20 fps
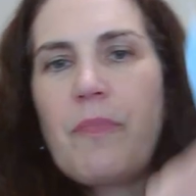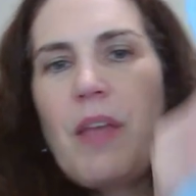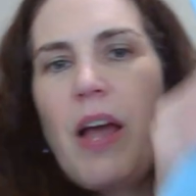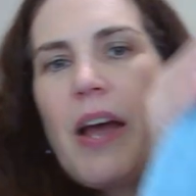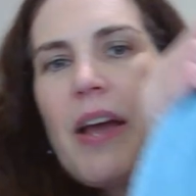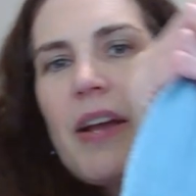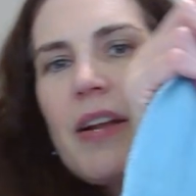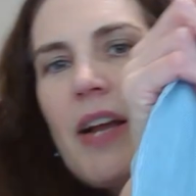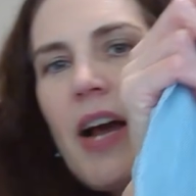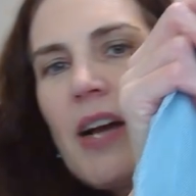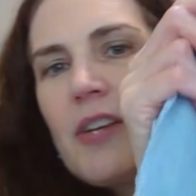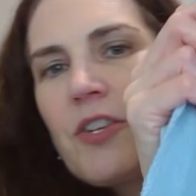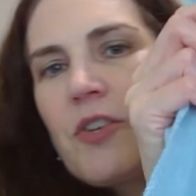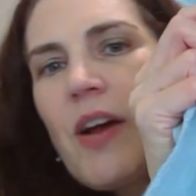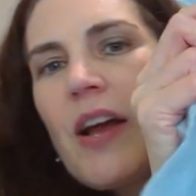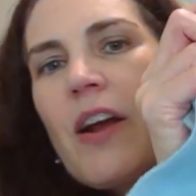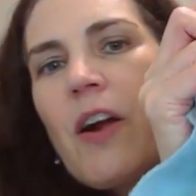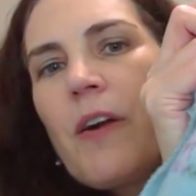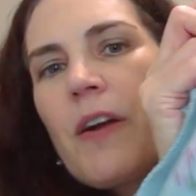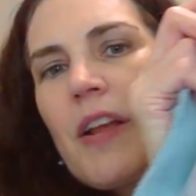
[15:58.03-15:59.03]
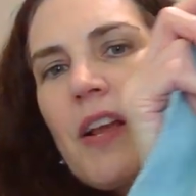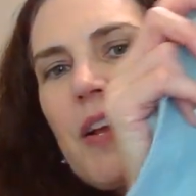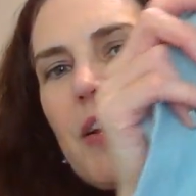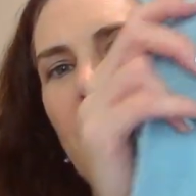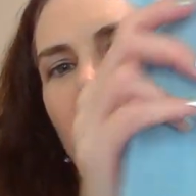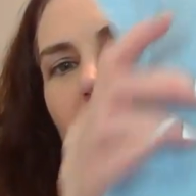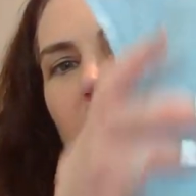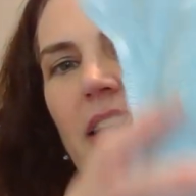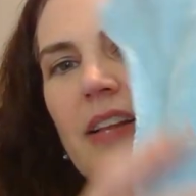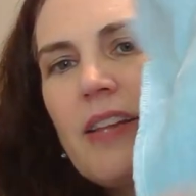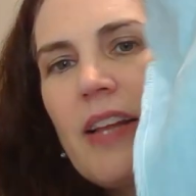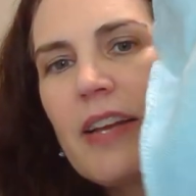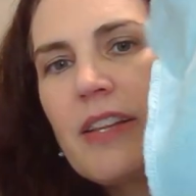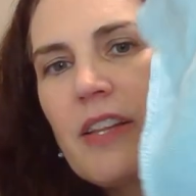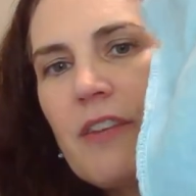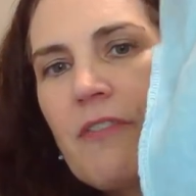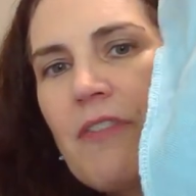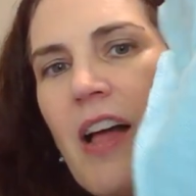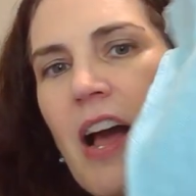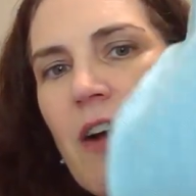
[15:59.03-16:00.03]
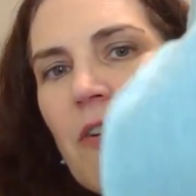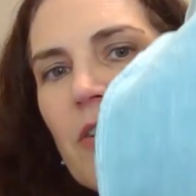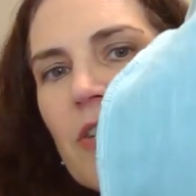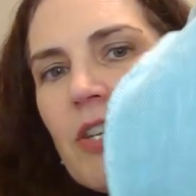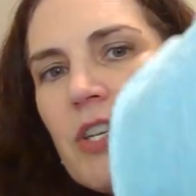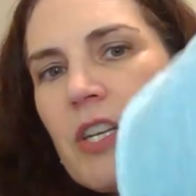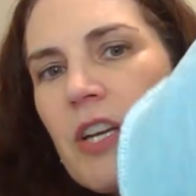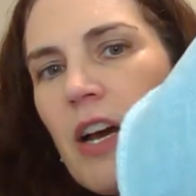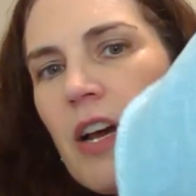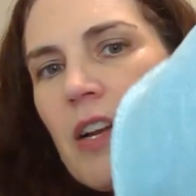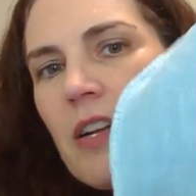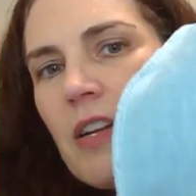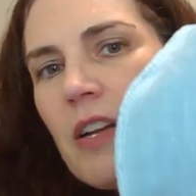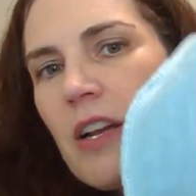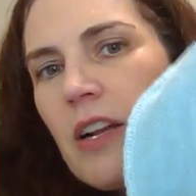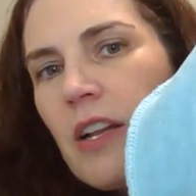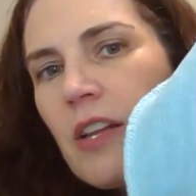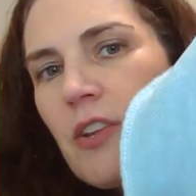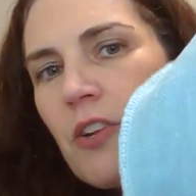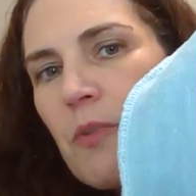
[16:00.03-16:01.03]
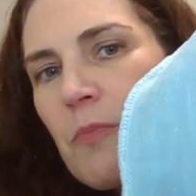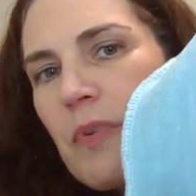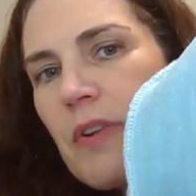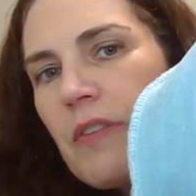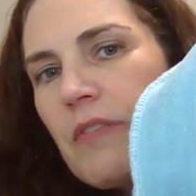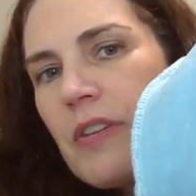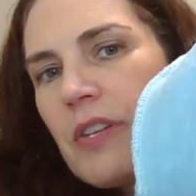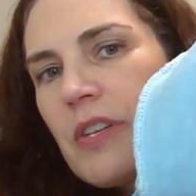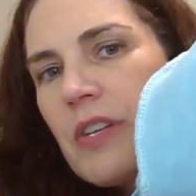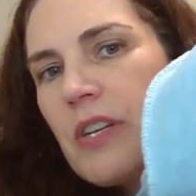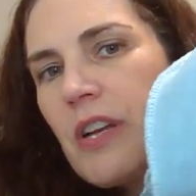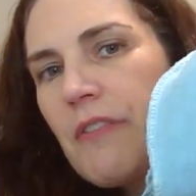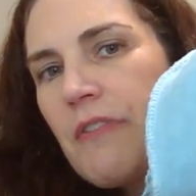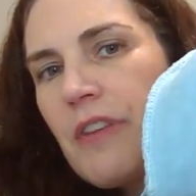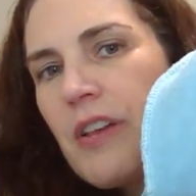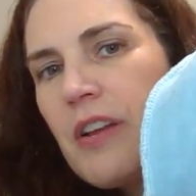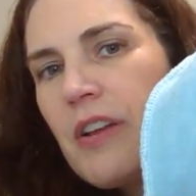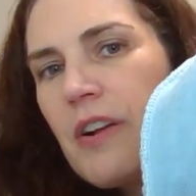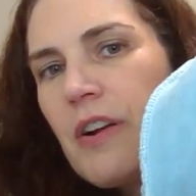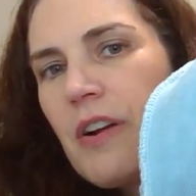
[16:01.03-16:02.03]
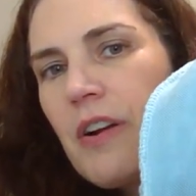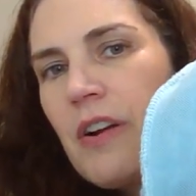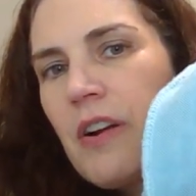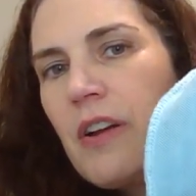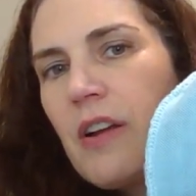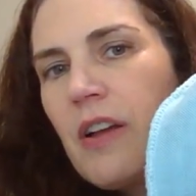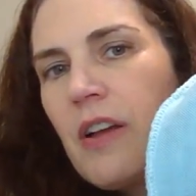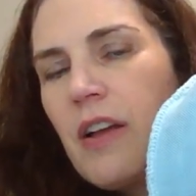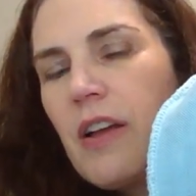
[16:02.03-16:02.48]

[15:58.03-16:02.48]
I already had had like the flowers done and a little bit of this stuff here